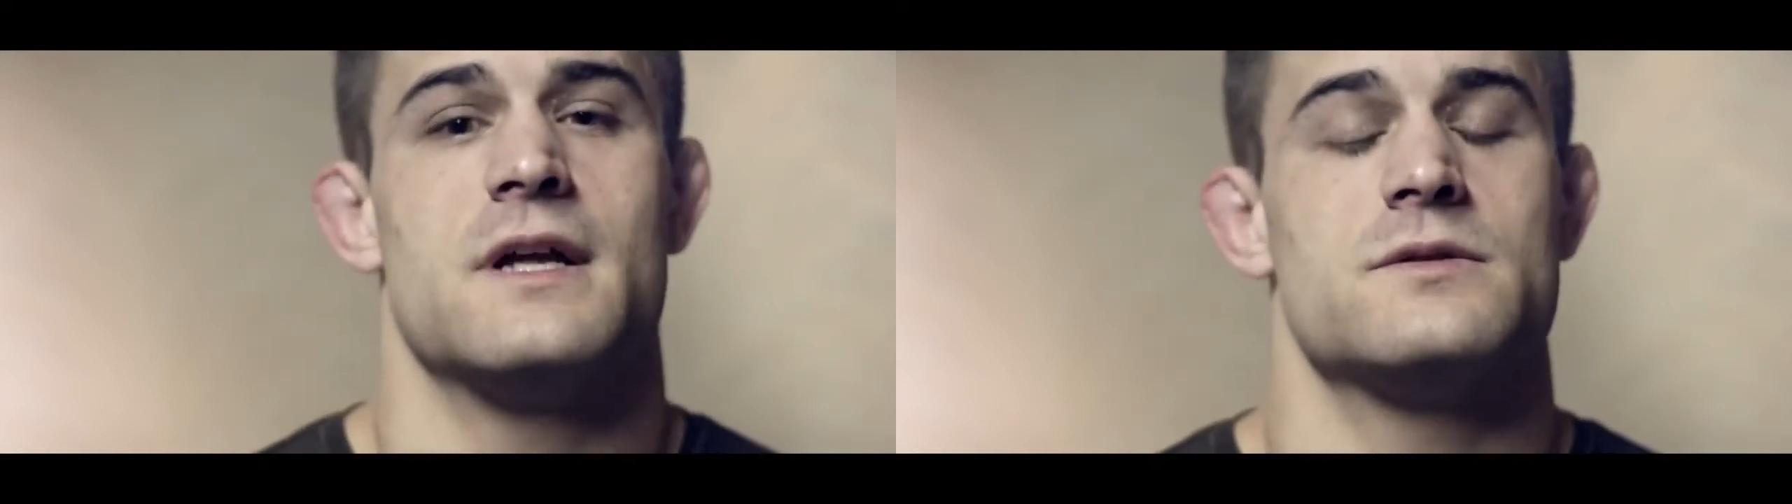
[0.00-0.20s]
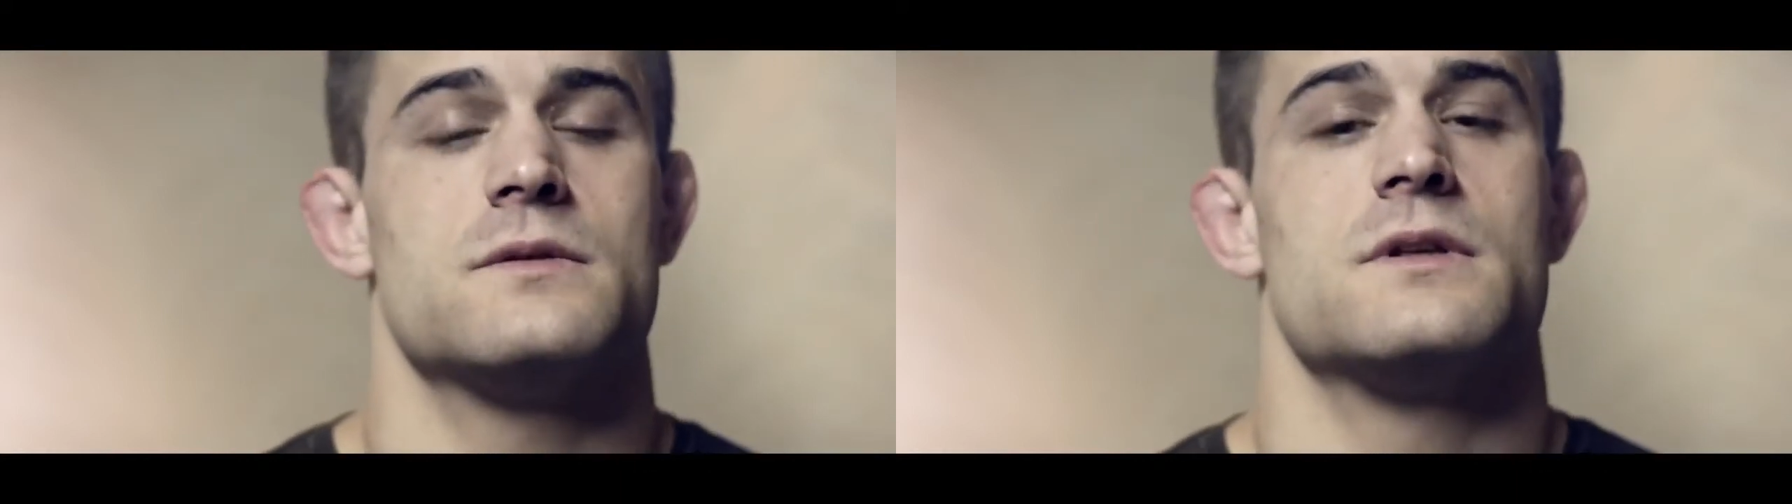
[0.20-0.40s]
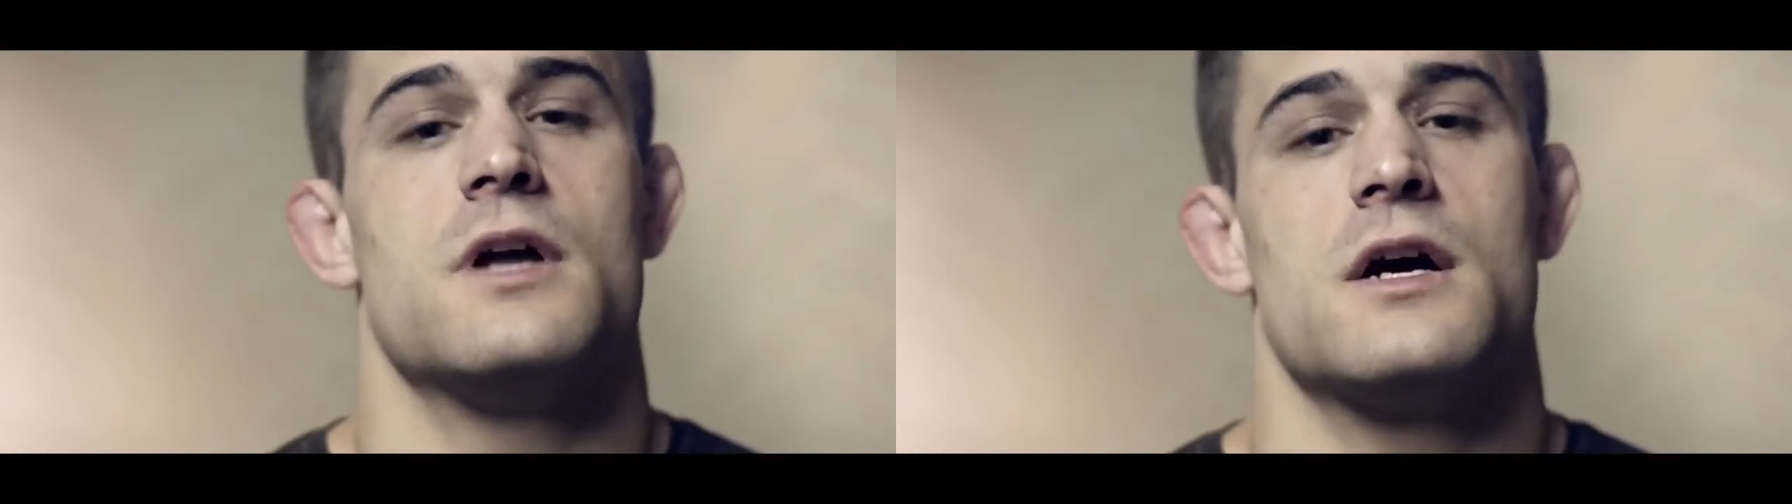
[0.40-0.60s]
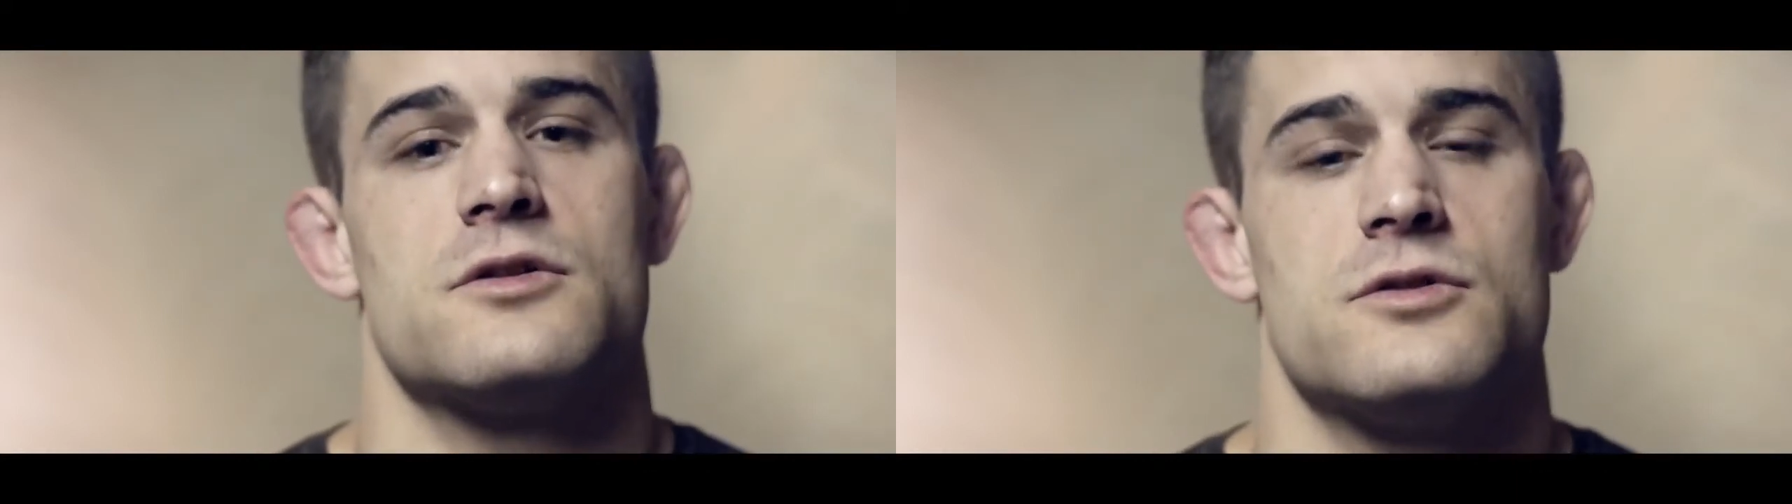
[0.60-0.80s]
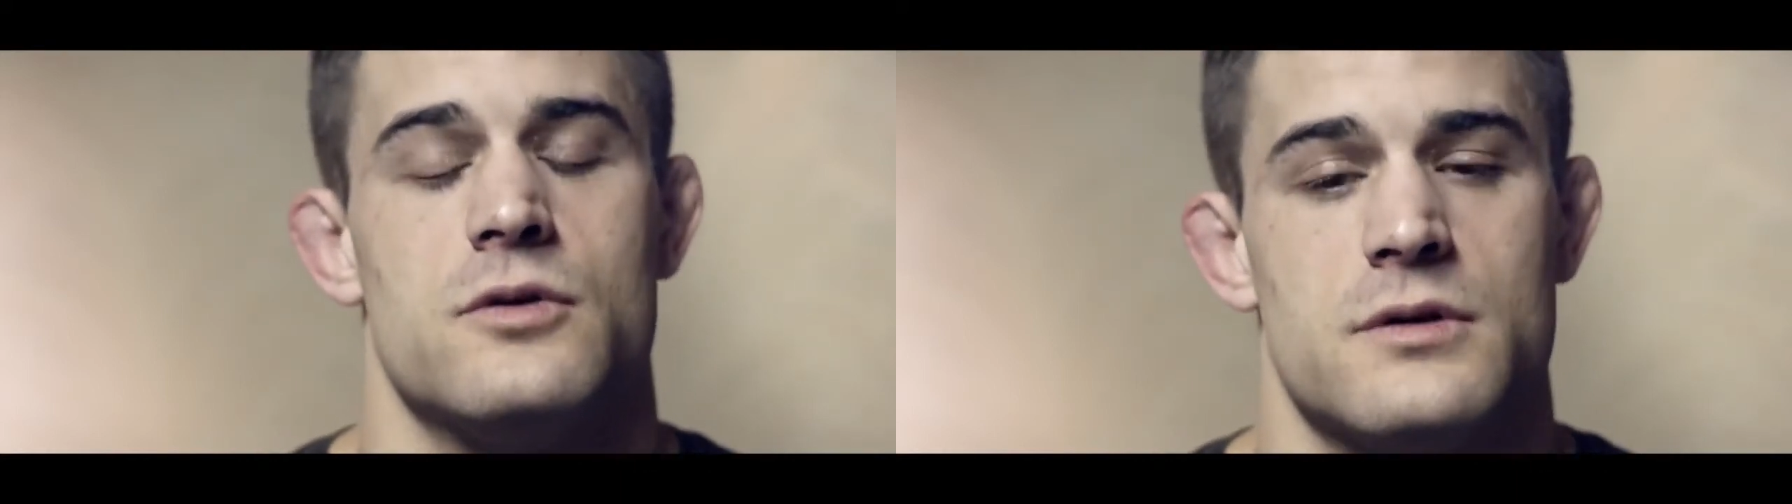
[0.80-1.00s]
That's what the
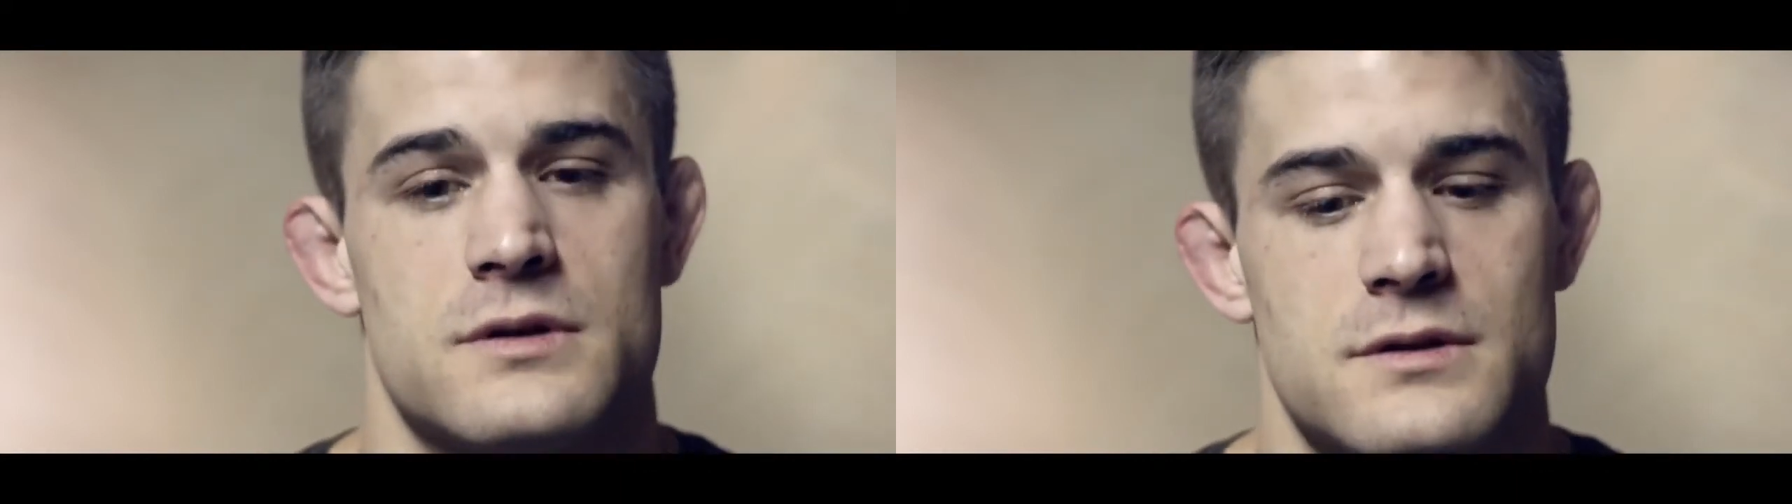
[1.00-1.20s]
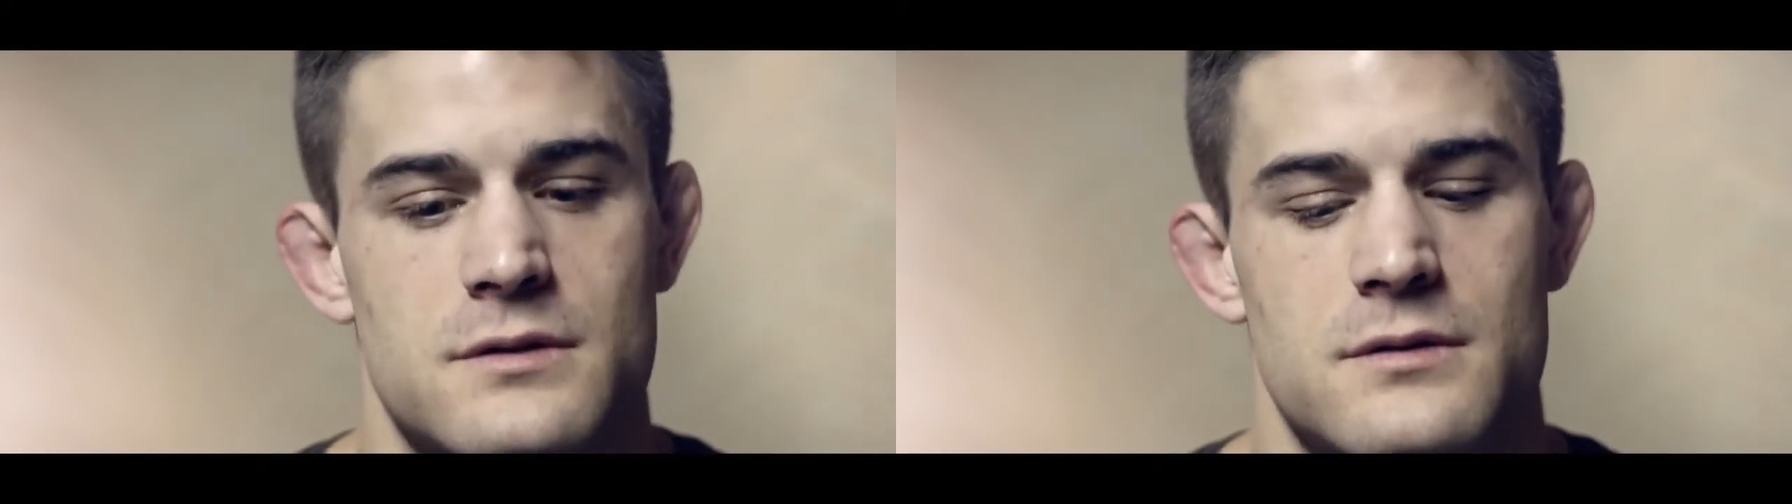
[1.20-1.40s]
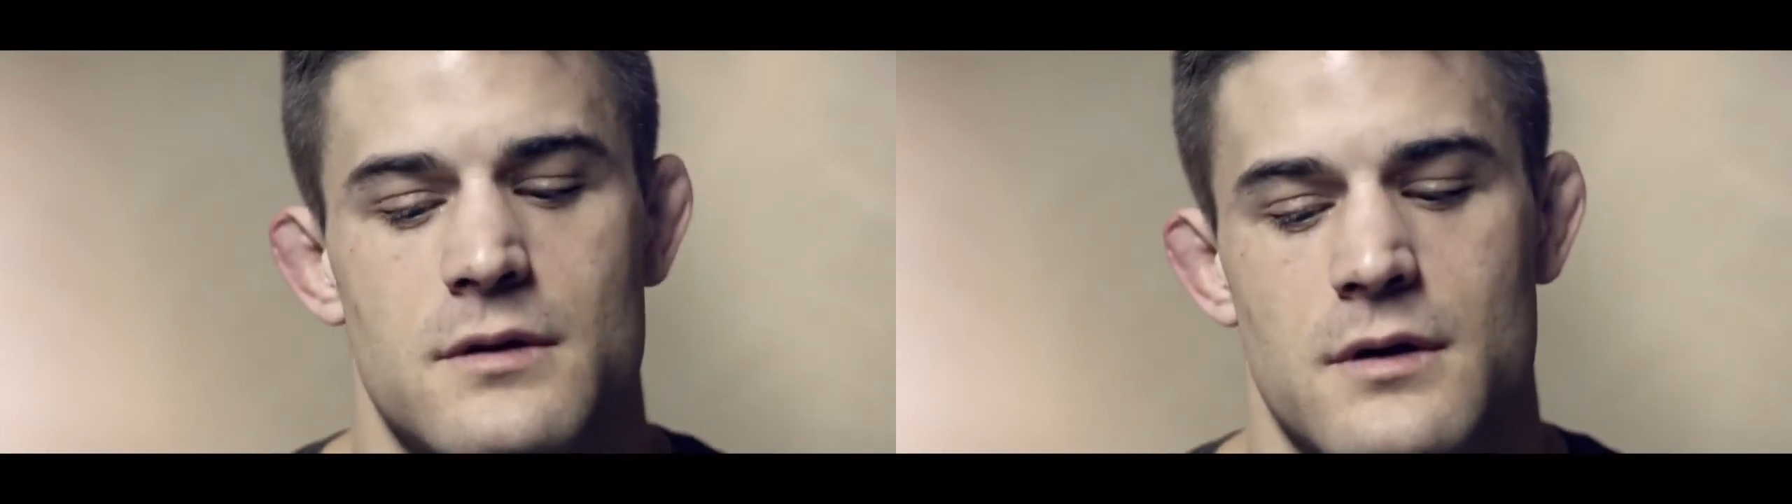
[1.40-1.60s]
doctor told us.